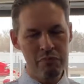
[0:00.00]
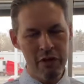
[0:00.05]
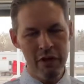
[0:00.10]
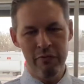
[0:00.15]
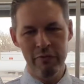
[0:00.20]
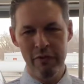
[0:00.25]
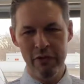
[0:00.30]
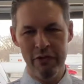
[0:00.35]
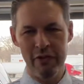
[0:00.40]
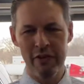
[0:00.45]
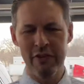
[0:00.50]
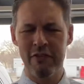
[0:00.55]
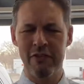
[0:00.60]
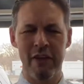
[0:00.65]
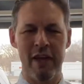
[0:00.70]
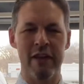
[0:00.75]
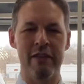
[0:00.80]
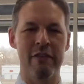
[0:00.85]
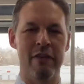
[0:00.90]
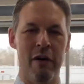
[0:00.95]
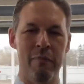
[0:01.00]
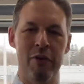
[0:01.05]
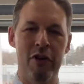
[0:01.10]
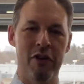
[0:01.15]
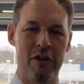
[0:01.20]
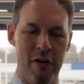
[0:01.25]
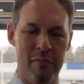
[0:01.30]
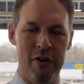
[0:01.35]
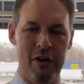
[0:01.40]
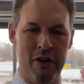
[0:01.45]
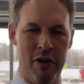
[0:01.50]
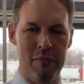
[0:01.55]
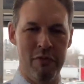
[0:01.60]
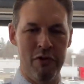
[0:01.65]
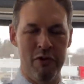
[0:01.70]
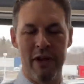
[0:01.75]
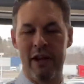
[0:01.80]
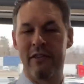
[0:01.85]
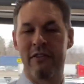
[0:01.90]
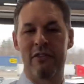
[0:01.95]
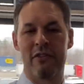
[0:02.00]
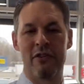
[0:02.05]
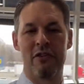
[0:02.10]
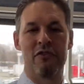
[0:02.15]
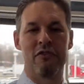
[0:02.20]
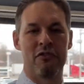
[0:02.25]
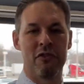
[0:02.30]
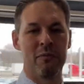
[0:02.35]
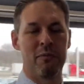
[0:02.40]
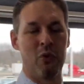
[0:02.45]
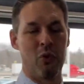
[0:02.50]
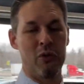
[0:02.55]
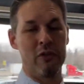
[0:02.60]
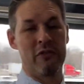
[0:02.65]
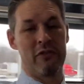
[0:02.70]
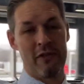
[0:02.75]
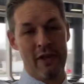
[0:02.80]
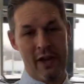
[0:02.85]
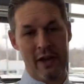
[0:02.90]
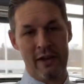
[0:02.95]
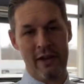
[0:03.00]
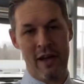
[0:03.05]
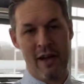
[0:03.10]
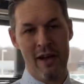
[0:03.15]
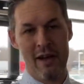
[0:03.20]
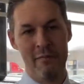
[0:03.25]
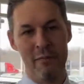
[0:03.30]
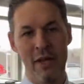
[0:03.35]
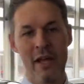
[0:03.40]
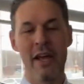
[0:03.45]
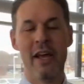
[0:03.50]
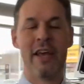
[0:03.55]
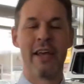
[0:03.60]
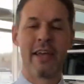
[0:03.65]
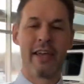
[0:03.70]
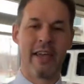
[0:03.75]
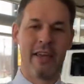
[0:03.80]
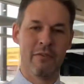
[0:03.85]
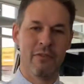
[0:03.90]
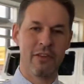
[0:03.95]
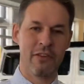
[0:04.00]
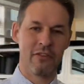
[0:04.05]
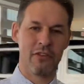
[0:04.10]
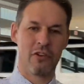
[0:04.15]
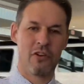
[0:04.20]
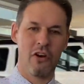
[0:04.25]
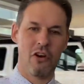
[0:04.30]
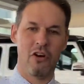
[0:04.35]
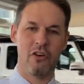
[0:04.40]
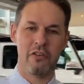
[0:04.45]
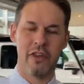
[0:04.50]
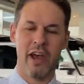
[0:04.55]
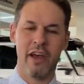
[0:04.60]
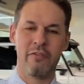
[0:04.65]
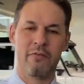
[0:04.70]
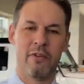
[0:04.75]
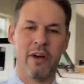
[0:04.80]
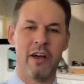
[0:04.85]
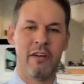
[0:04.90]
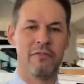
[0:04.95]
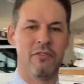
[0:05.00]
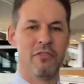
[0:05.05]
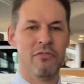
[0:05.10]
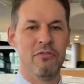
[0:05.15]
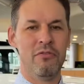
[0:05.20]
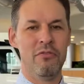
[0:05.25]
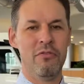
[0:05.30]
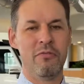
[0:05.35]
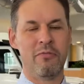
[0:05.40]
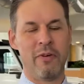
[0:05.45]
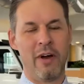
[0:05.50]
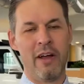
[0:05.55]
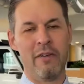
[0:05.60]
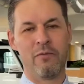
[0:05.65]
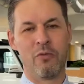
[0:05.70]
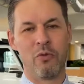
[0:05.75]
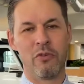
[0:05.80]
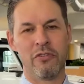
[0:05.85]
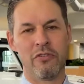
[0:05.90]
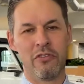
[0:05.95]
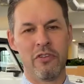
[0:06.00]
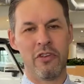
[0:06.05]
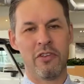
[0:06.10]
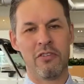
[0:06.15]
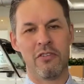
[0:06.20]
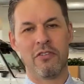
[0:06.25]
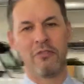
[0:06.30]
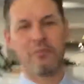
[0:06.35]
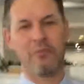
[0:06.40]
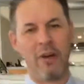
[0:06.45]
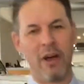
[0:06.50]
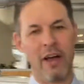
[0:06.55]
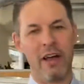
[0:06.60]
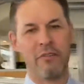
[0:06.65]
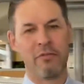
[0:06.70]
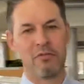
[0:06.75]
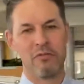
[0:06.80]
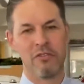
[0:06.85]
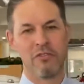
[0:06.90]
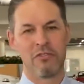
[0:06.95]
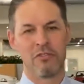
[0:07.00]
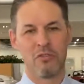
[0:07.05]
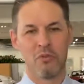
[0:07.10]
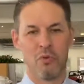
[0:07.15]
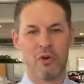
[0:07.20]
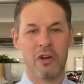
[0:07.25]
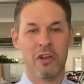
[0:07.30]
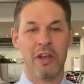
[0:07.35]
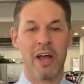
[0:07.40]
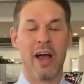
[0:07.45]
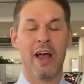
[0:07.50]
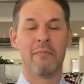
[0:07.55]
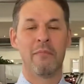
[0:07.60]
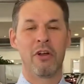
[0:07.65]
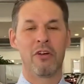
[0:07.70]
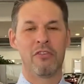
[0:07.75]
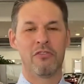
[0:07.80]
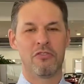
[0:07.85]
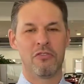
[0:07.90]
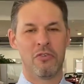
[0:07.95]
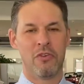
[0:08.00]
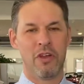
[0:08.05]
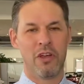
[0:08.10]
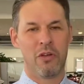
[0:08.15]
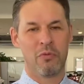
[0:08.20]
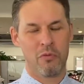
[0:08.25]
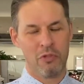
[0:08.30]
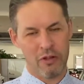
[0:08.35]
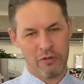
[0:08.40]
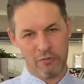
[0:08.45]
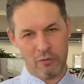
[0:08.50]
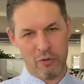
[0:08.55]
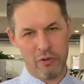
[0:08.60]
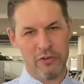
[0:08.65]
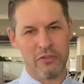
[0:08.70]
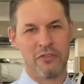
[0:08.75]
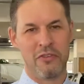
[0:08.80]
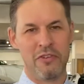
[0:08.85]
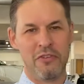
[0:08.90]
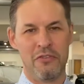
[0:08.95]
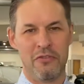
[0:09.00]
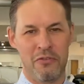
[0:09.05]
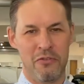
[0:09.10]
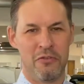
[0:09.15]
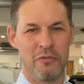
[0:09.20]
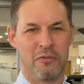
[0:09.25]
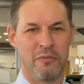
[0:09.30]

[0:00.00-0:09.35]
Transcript: Visit us at www.searsimports.com. Give us a call, 952 546 5301. I'm Aaron Schoenack. We look forward to seeing you soon.